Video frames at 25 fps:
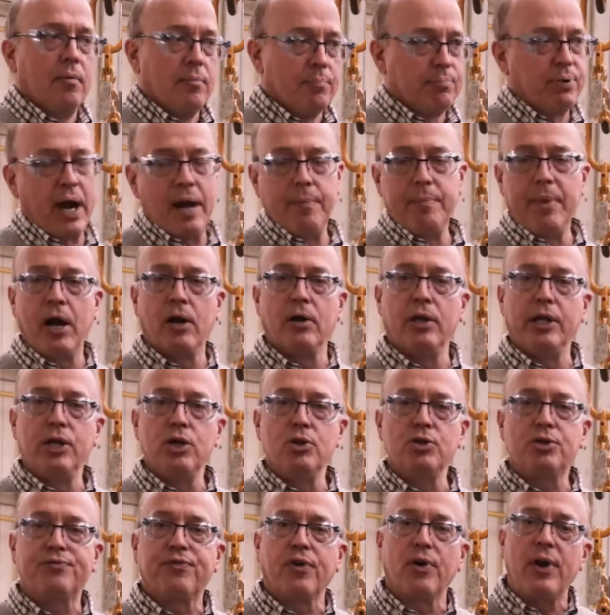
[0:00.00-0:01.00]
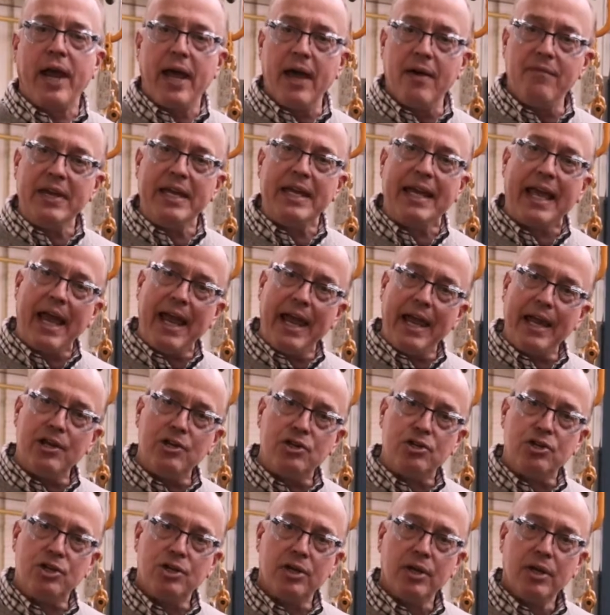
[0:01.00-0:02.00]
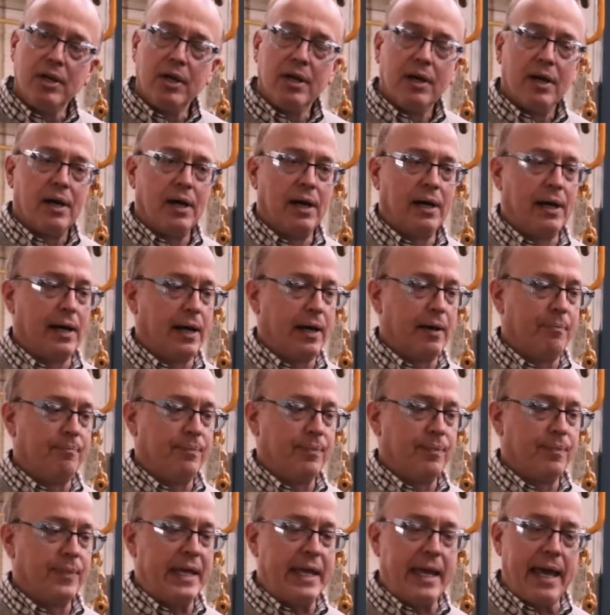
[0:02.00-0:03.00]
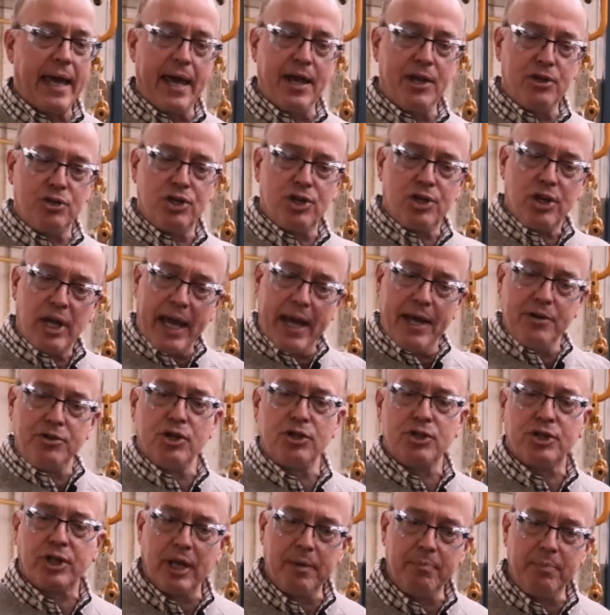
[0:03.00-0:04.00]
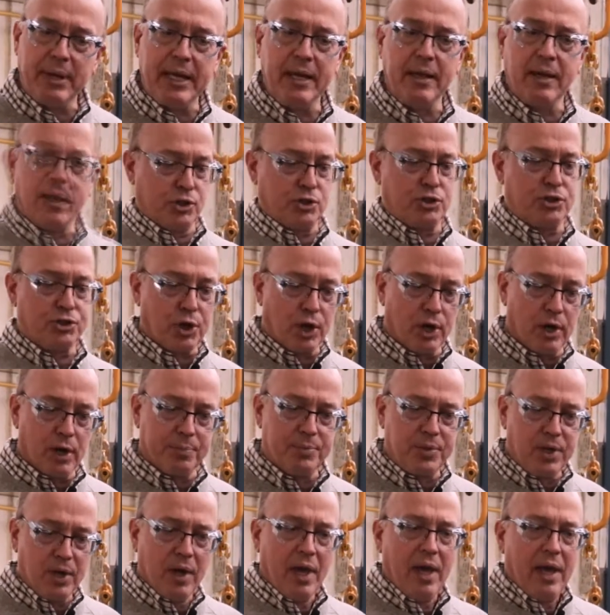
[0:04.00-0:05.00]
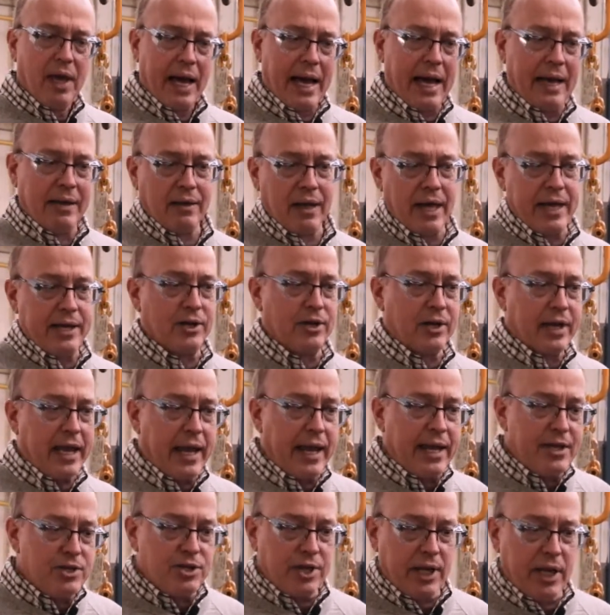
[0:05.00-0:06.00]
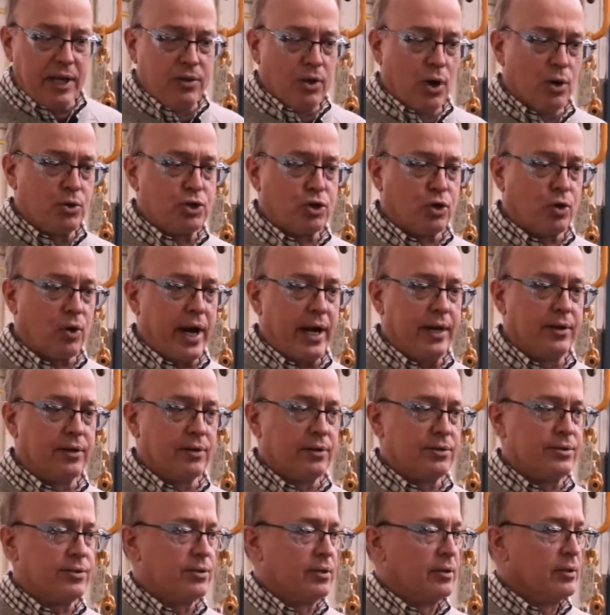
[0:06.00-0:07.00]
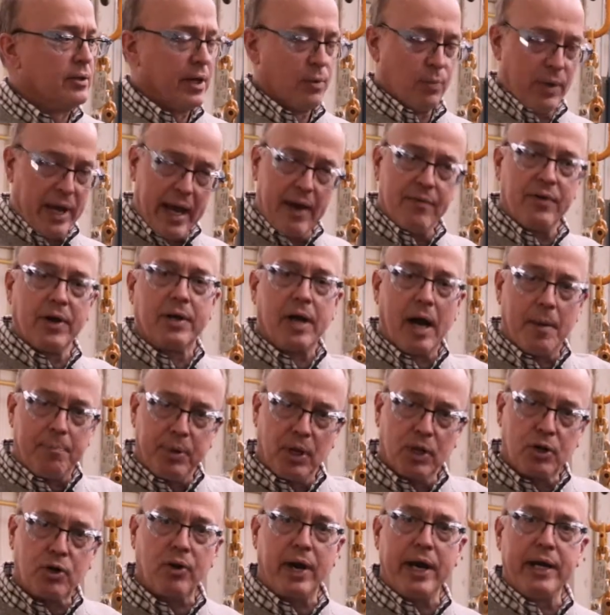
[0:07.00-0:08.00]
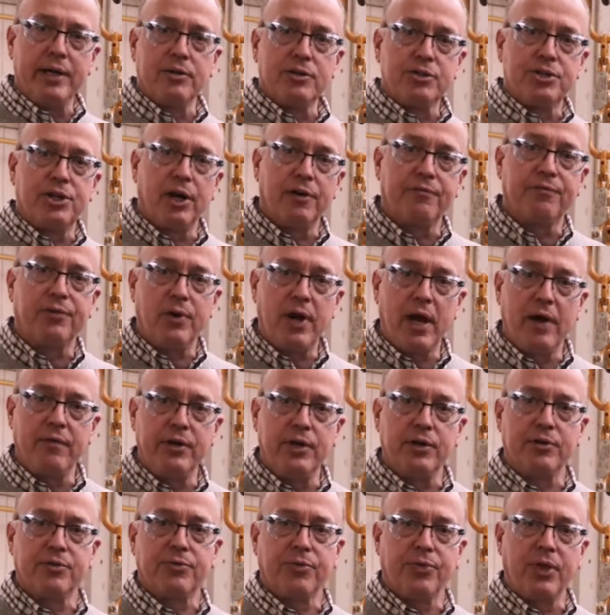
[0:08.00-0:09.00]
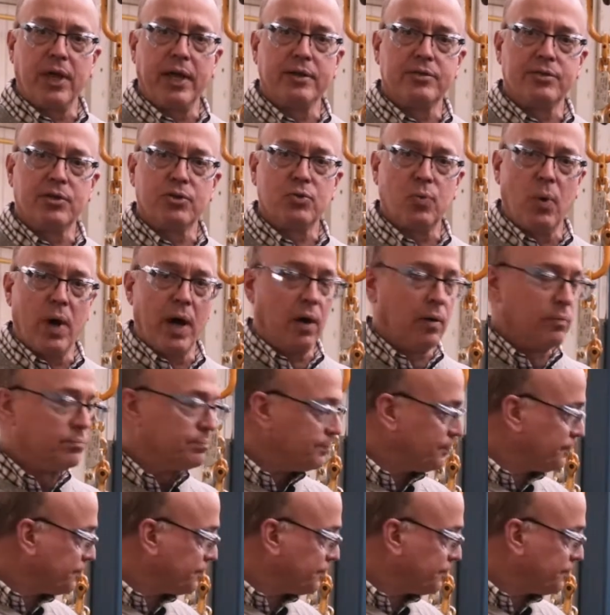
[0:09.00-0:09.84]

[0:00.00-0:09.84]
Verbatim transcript: Primarily used for heavy gauge. Uh, the edge, edges can be disturbed on lighter gauge in those cradles. We have a couple of cradles here for heavier things as well.